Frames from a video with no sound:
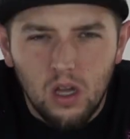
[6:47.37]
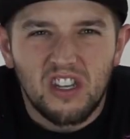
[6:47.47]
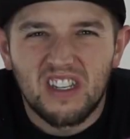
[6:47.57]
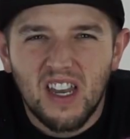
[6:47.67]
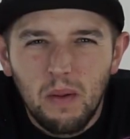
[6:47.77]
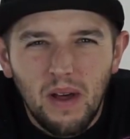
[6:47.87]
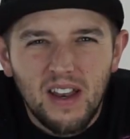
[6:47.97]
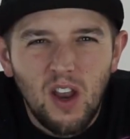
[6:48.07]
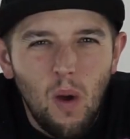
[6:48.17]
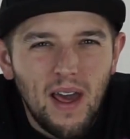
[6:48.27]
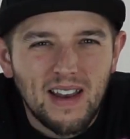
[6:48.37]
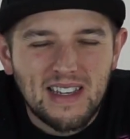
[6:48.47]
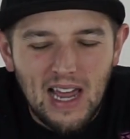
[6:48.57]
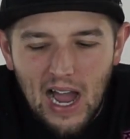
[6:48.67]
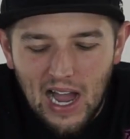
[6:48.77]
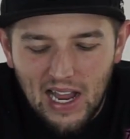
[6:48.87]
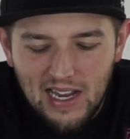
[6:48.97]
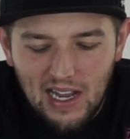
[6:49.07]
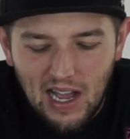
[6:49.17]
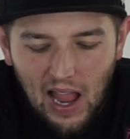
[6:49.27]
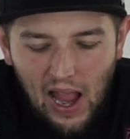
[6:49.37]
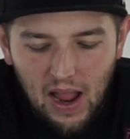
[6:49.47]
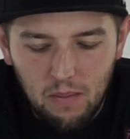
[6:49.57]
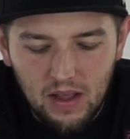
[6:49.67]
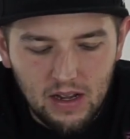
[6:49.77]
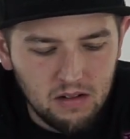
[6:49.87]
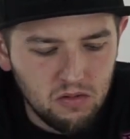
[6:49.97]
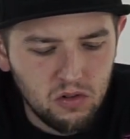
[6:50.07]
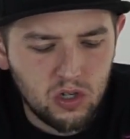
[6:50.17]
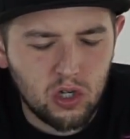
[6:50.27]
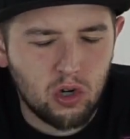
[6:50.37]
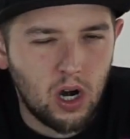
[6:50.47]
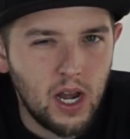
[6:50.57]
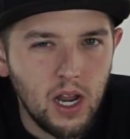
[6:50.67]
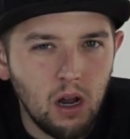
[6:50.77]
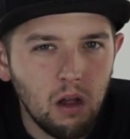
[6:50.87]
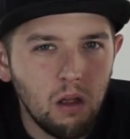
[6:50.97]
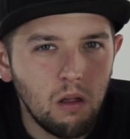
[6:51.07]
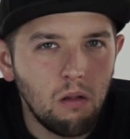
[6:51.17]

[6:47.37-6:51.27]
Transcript: Does anybody know how to tie a hammock string?